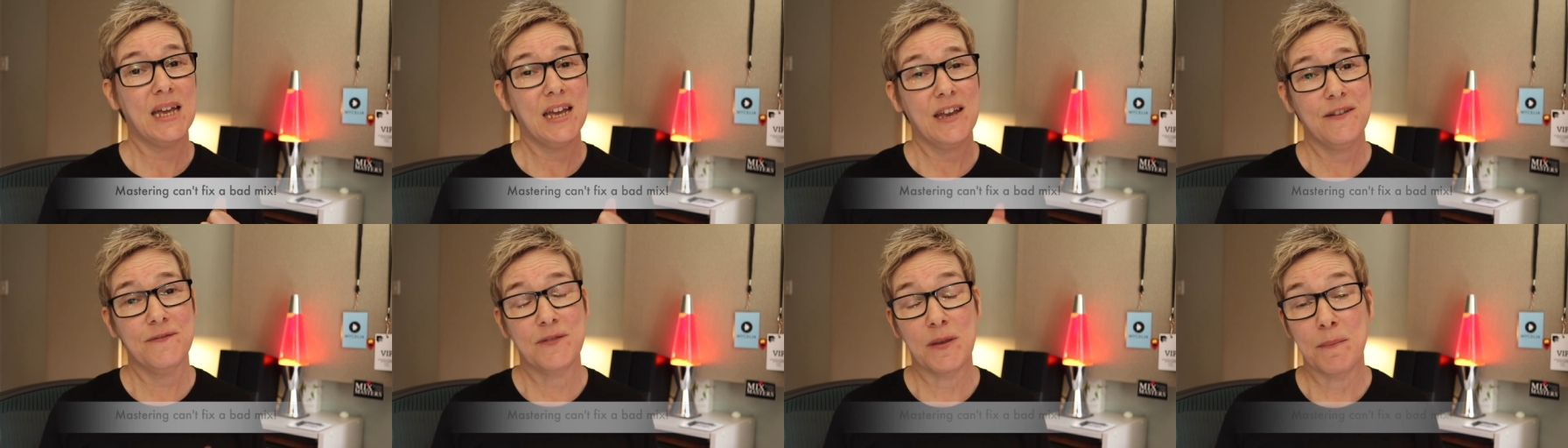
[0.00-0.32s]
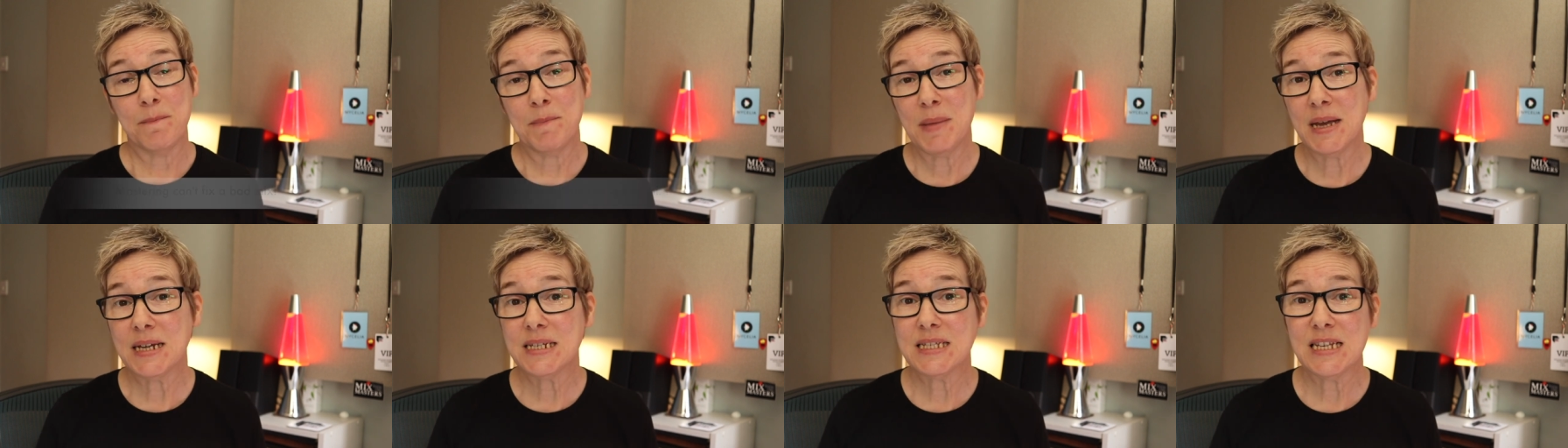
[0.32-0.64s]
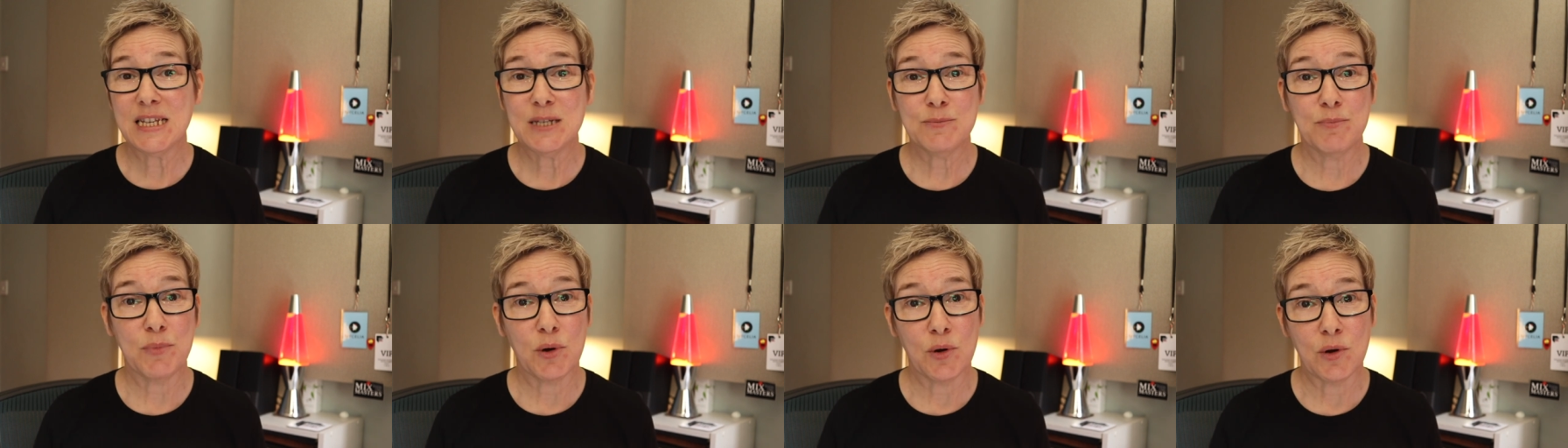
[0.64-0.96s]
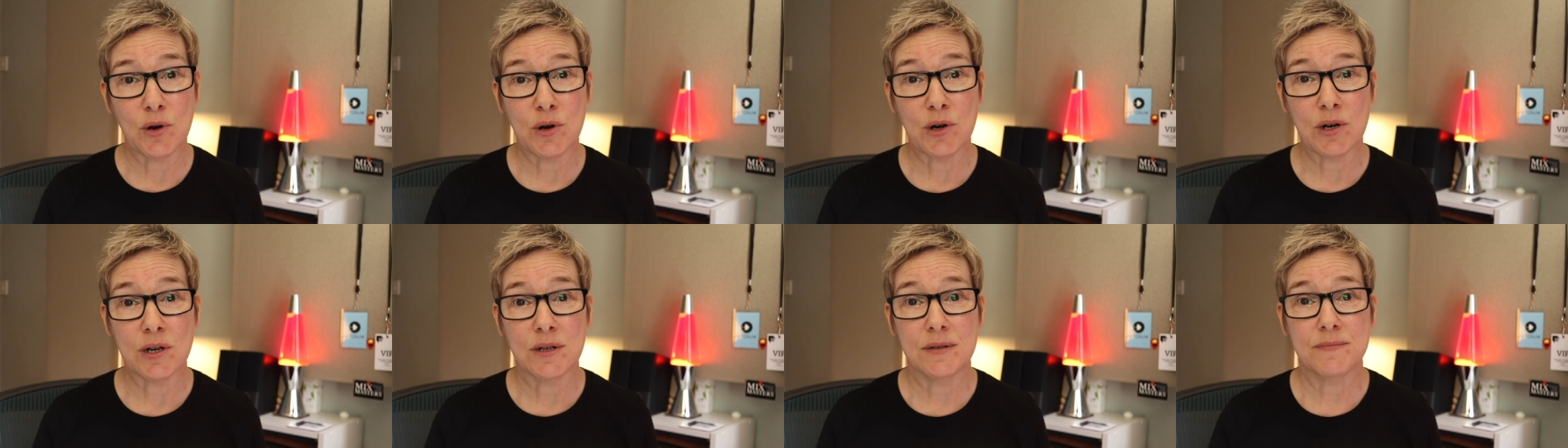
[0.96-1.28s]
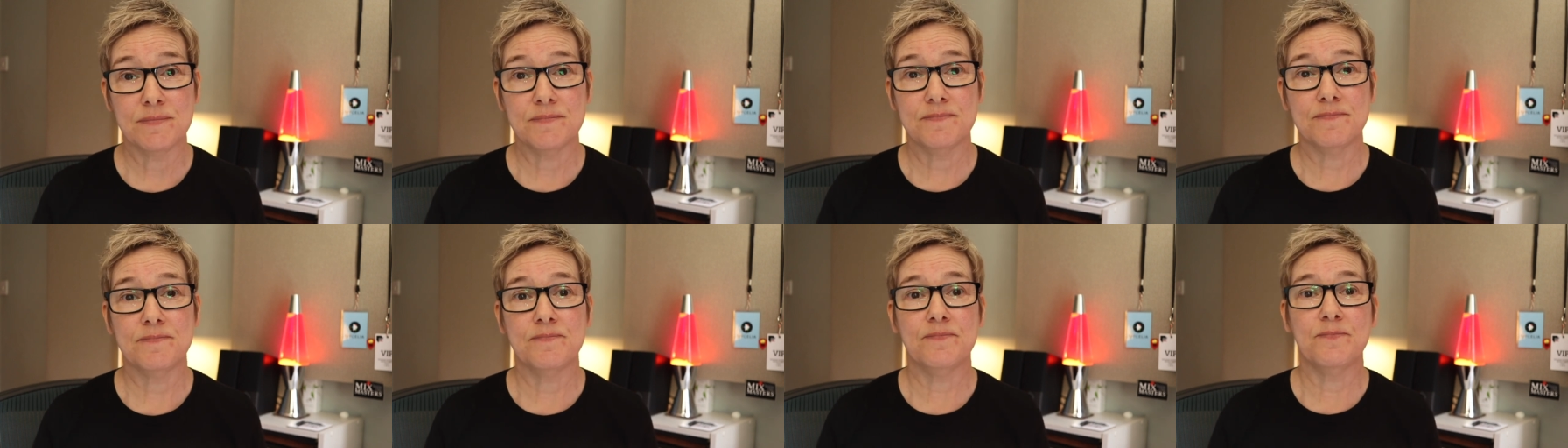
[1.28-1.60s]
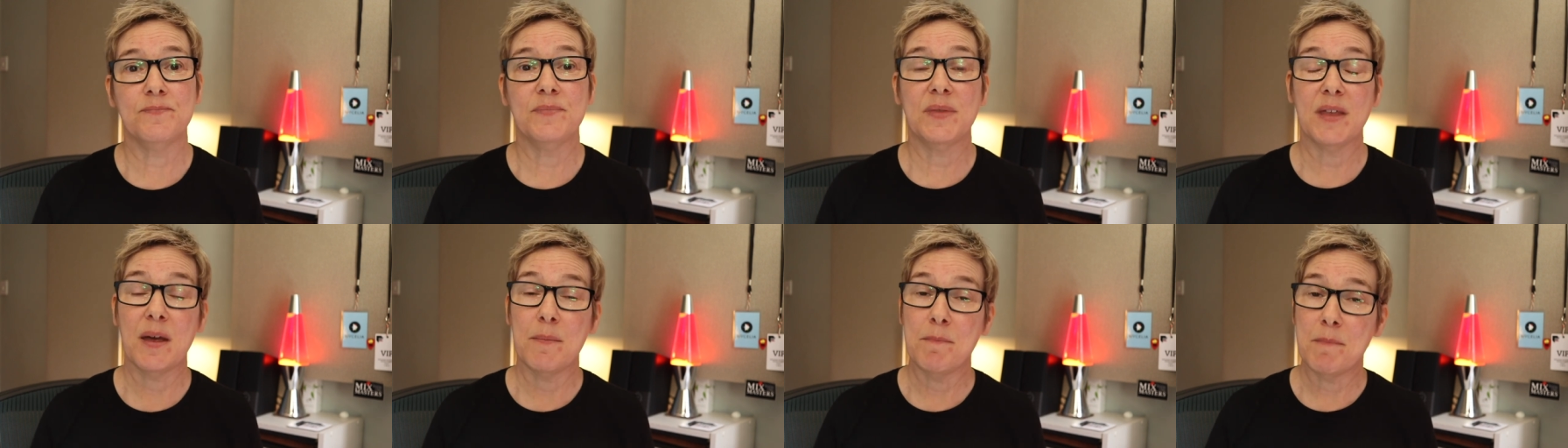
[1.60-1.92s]
If the mix is poor,
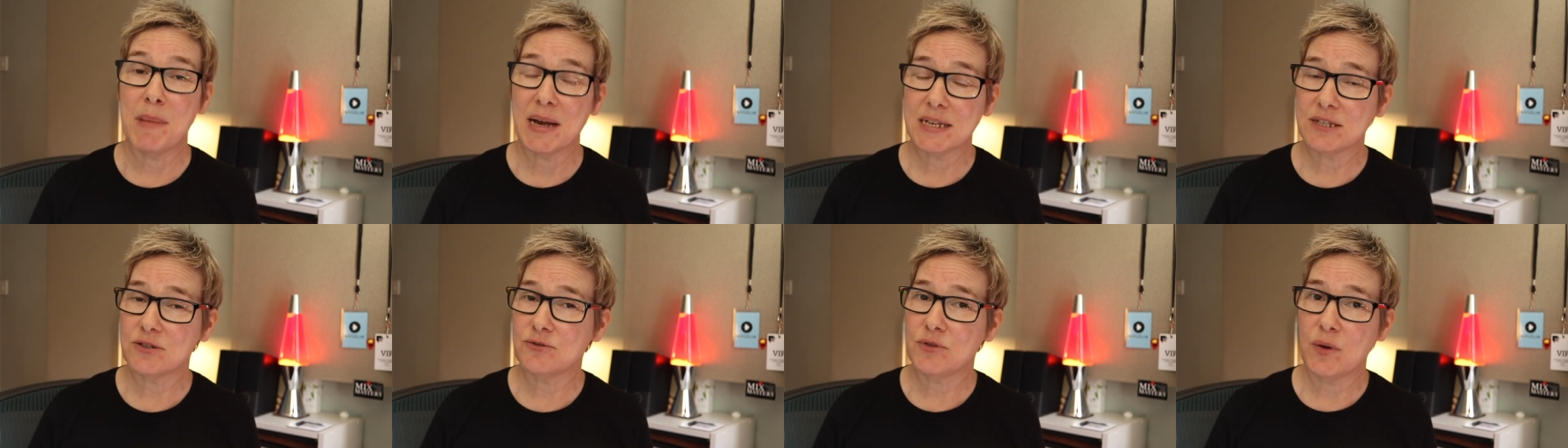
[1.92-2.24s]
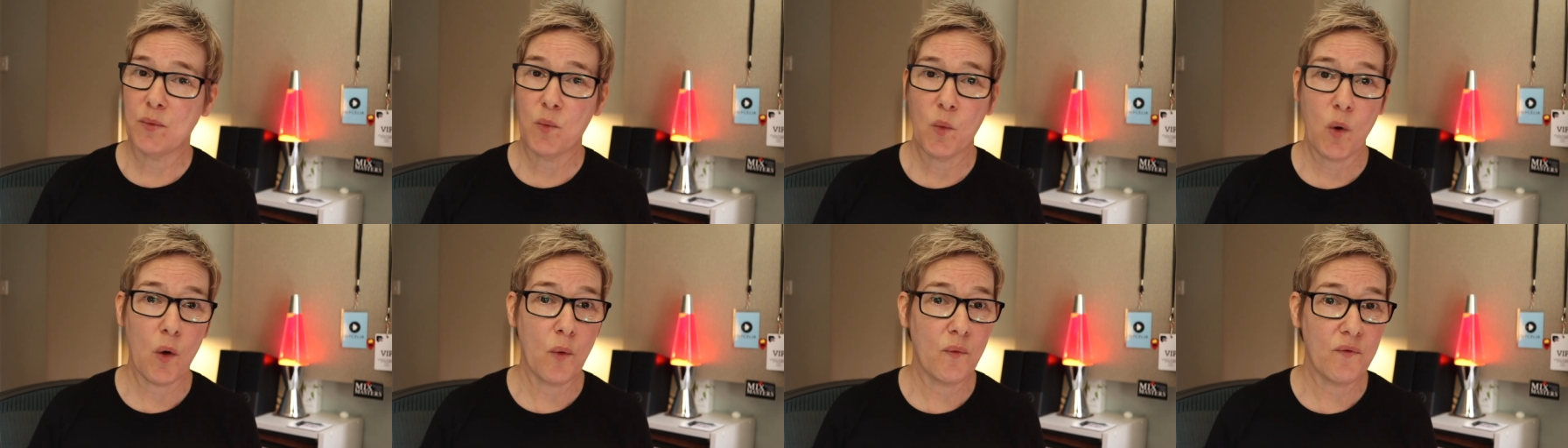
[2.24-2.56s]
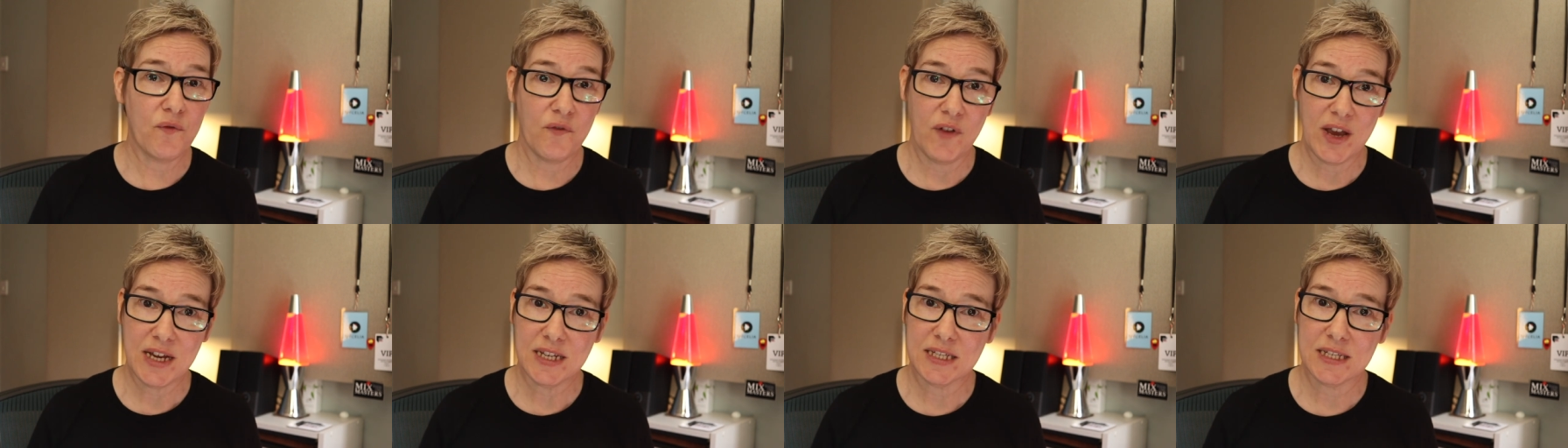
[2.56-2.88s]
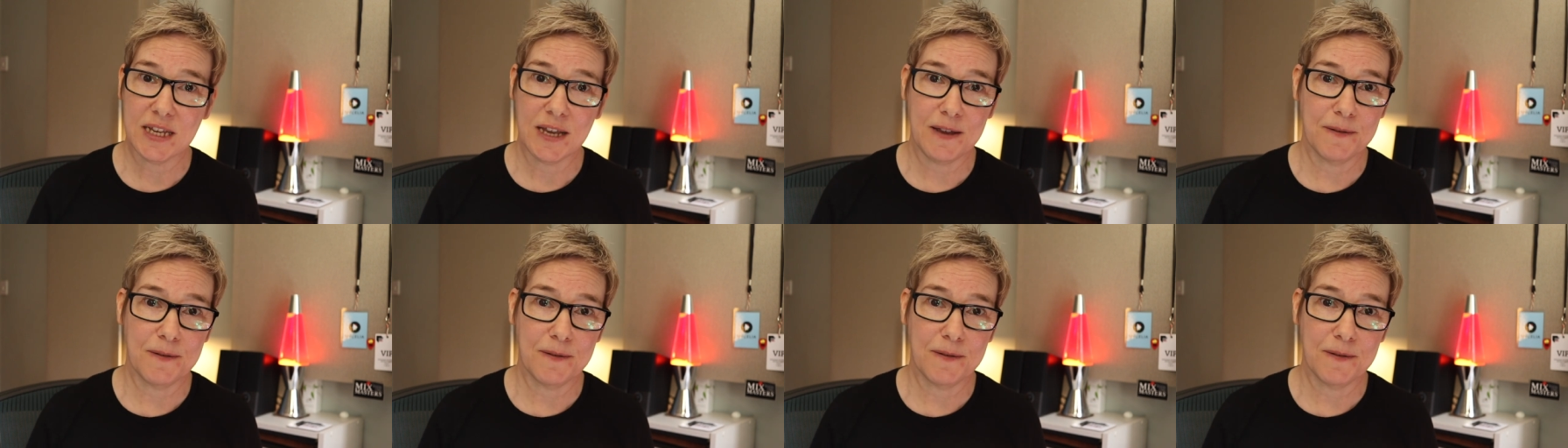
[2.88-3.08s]
then mastering won't fix